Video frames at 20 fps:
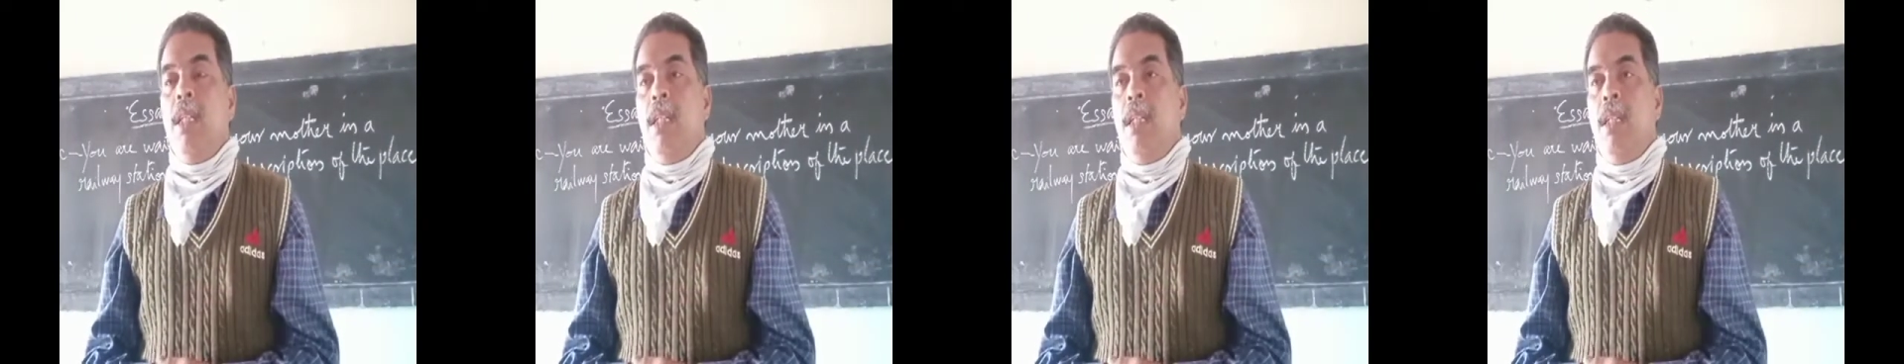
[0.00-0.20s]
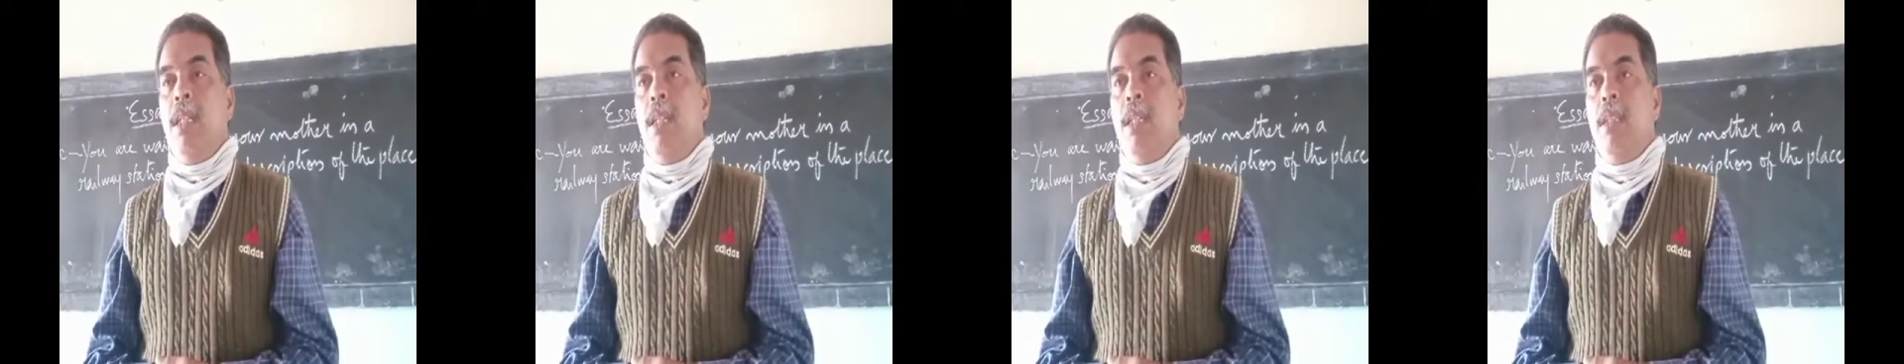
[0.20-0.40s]

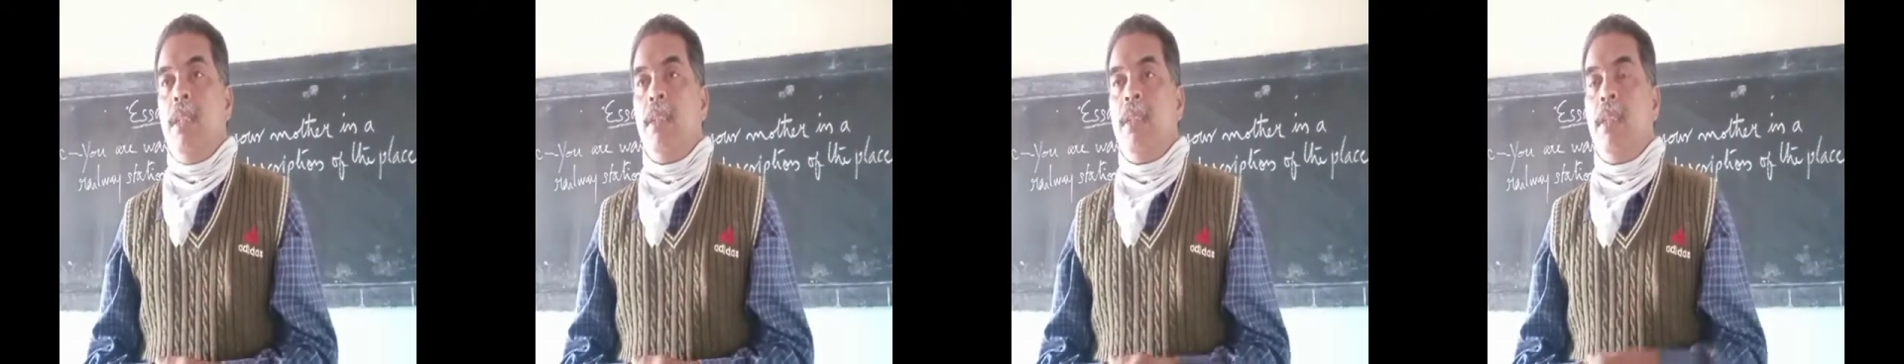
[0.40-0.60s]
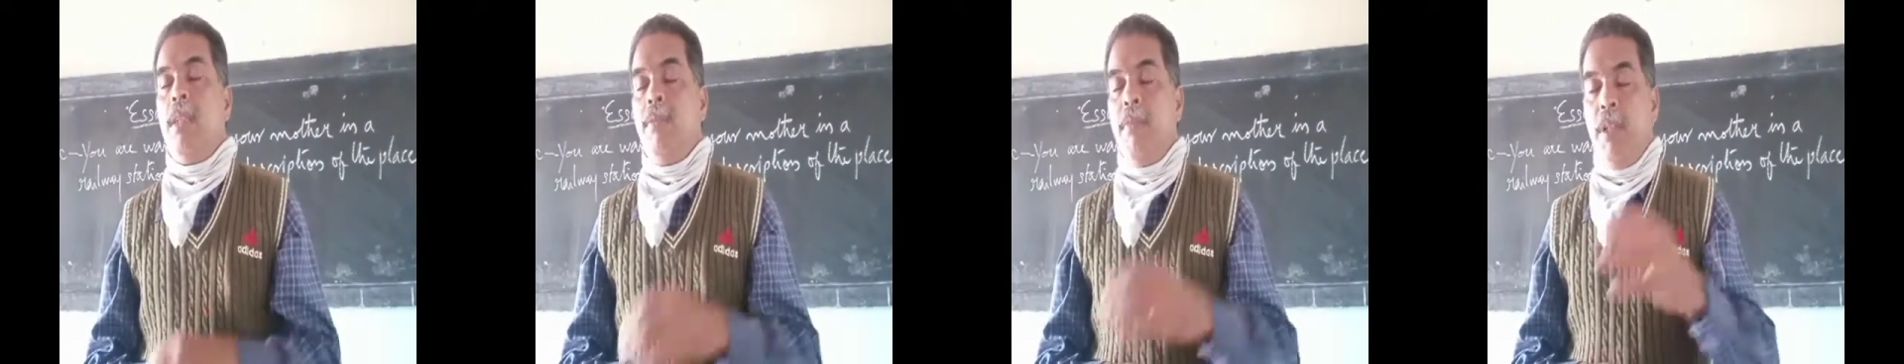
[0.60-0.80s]

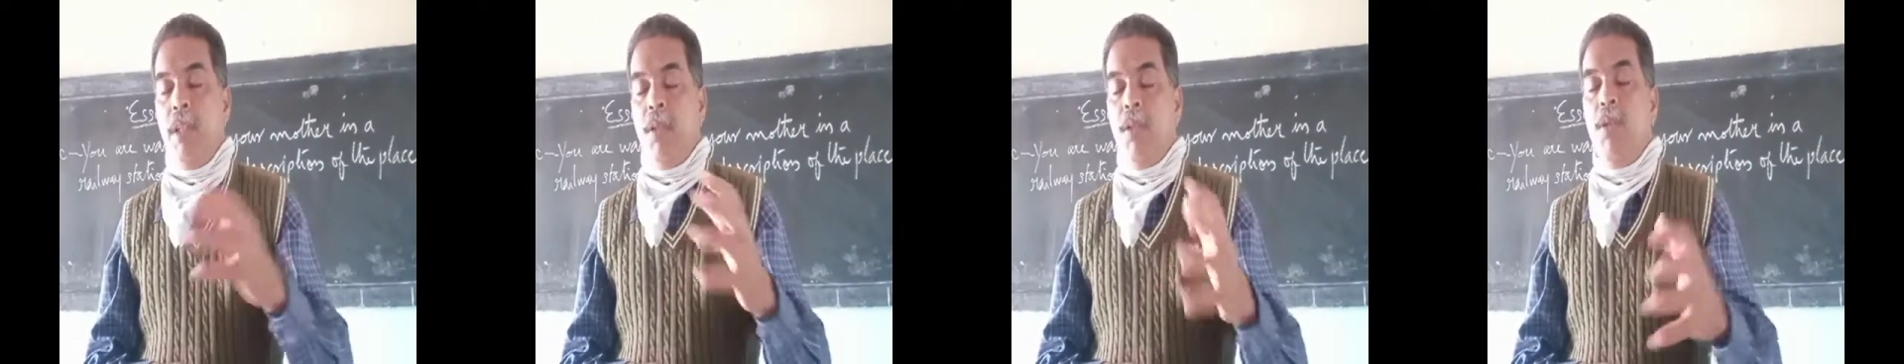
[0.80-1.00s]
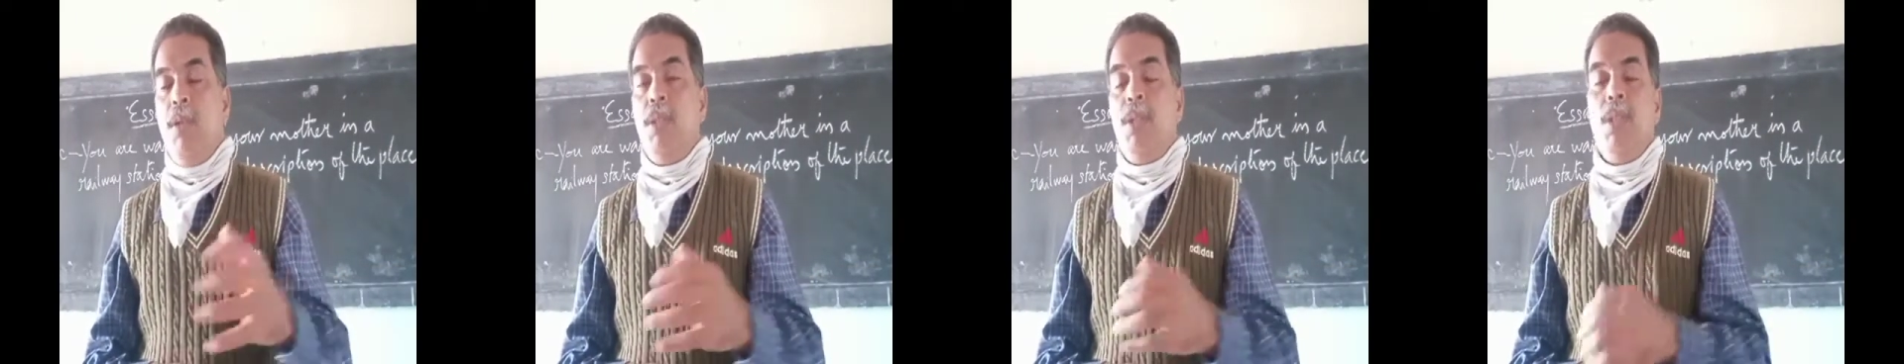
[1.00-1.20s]
somewhere
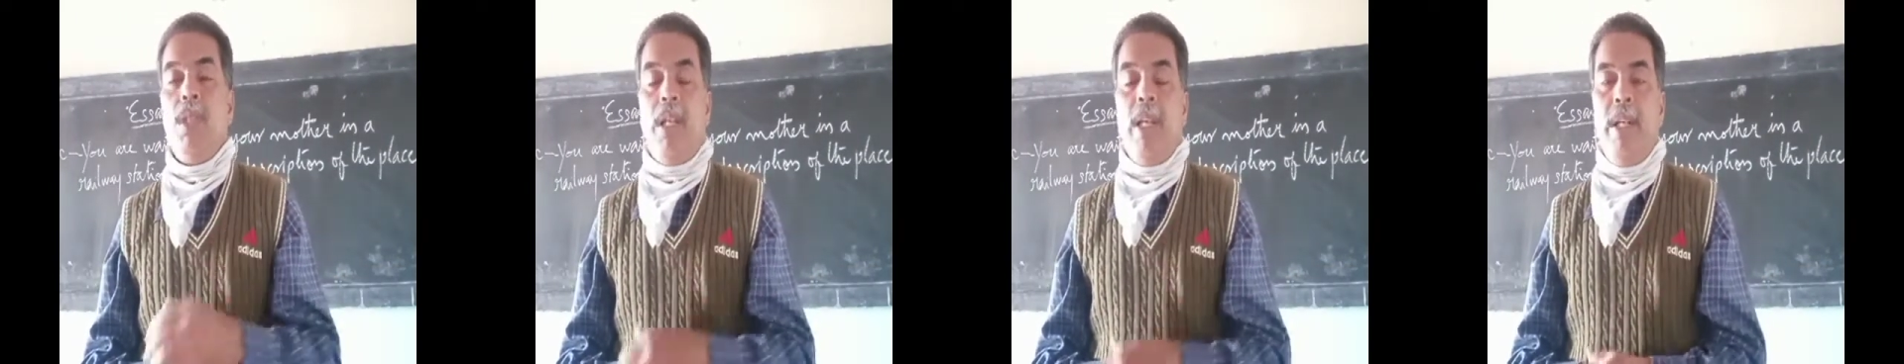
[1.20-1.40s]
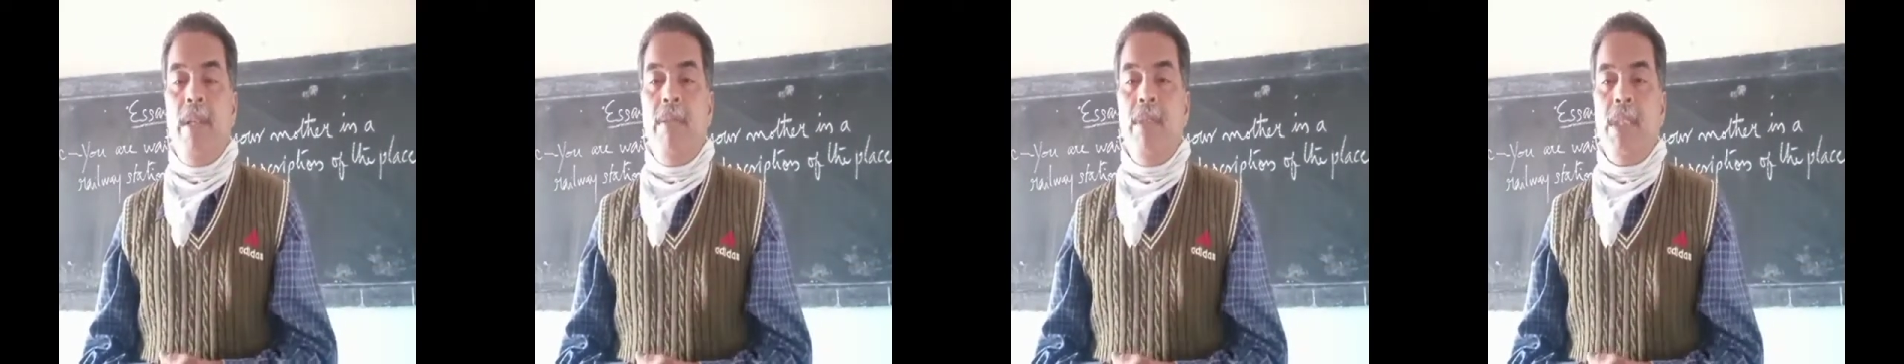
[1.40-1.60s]
close to the
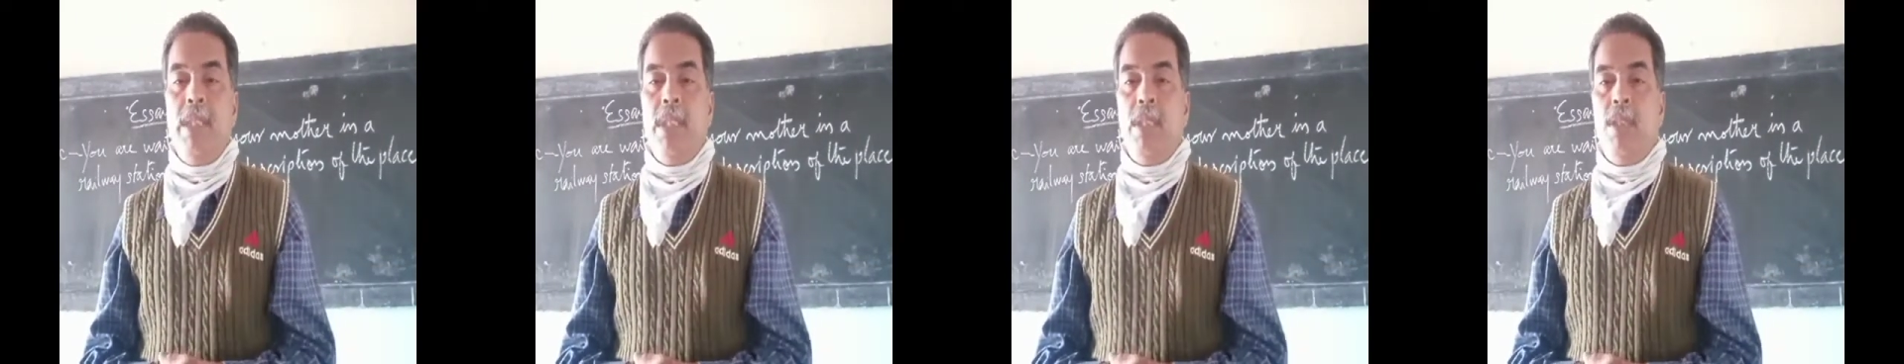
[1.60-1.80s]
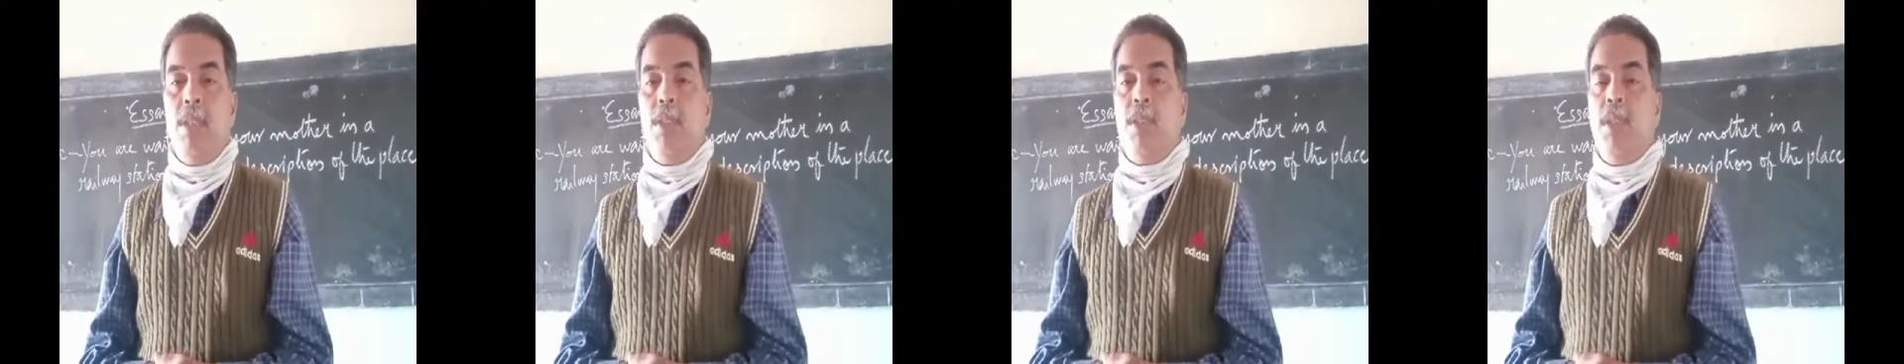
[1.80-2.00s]
railway station.